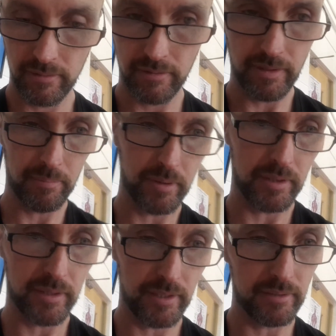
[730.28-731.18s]
Where have I
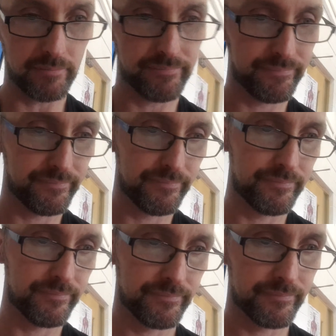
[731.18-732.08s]
put it now?
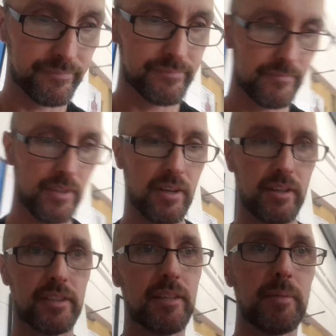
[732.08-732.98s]

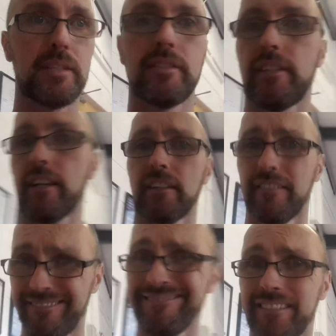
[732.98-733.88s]
Oh, give me a second.